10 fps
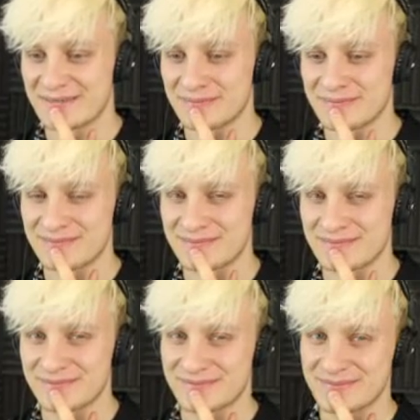
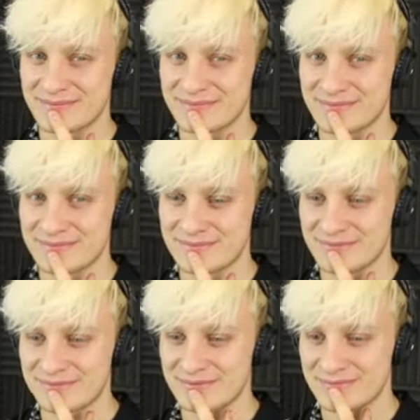
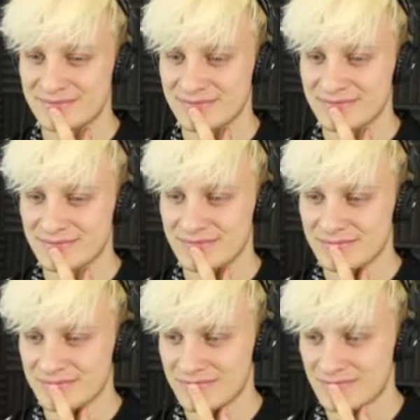
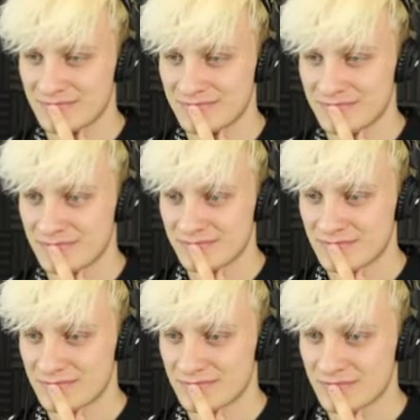
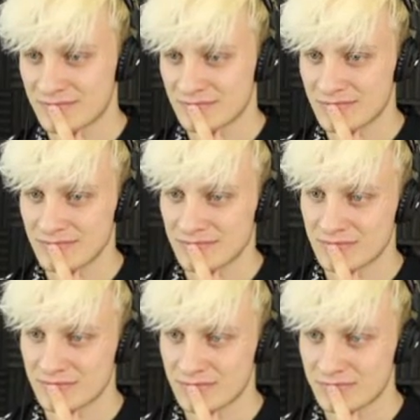
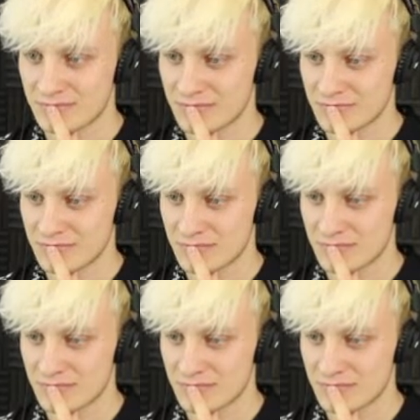(no one is talking)